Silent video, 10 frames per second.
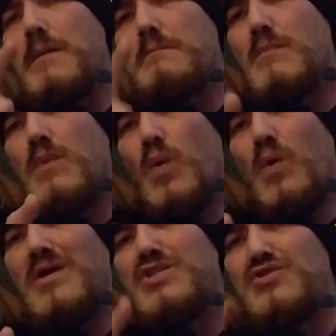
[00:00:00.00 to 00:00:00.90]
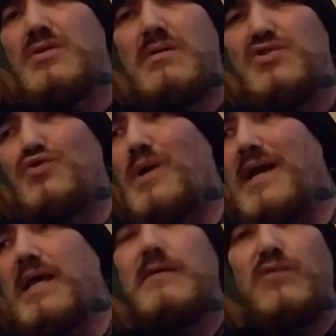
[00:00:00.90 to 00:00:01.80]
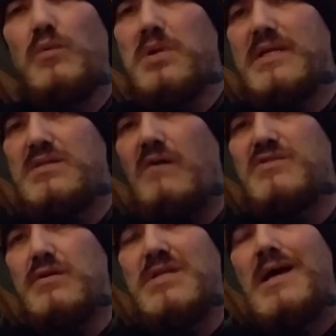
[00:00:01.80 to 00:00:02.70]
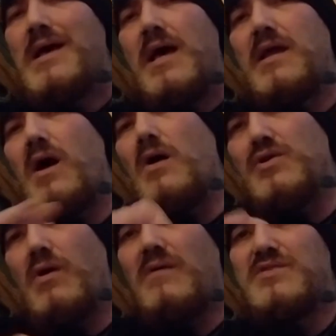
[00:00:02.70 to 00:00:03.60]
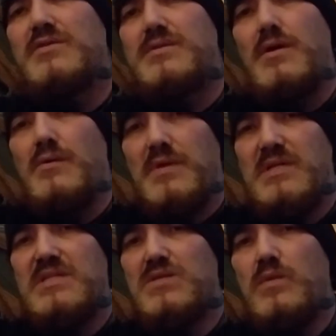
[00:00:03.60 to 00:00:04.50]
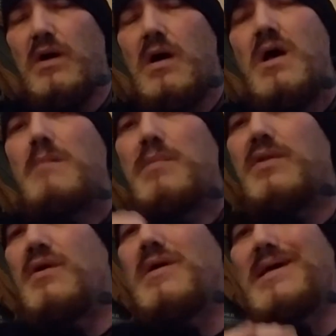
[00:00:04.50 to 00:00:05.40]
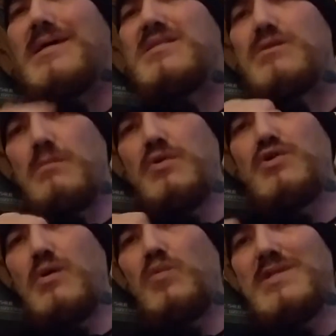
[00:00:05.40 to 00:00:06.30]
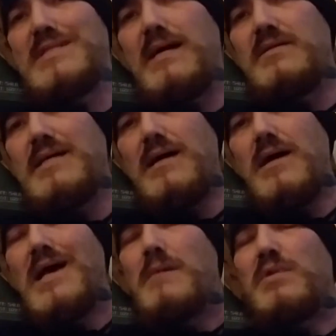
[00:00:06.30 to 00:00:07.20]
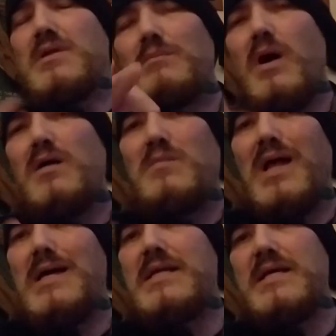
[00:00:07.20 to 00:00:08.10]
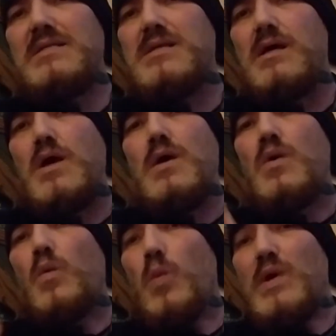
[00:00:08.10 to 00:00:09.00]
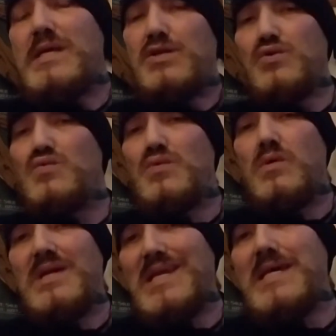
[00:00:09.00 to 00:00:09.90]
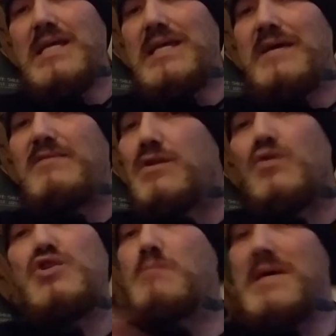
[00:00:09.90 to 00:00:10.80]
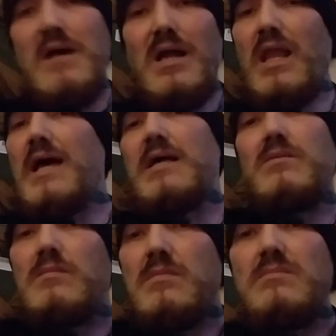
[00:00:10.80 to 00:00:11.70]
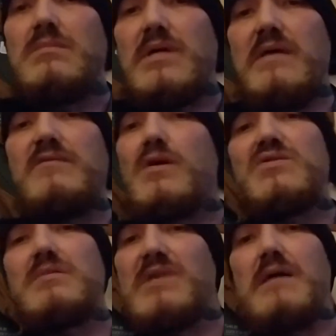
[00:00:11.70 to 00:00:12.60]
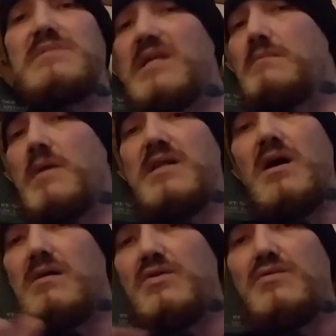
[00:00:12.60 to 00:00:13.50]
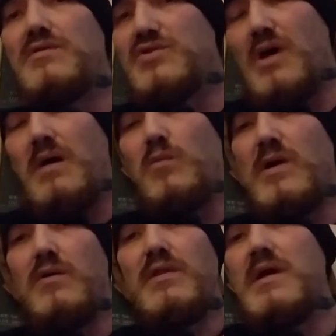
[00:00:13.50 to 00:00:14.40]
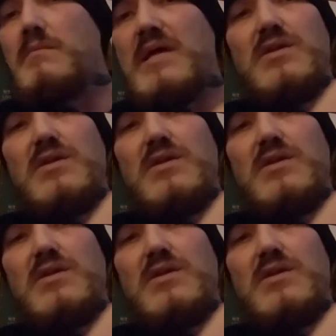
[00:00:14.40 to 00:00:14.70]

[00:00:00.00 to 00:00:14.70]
more training for police officers. And all you officers know this as well. But there is some good ones out there. But the bottom line is, we do need, even though you may not like them, even though sometimes they may not do their job well, or they may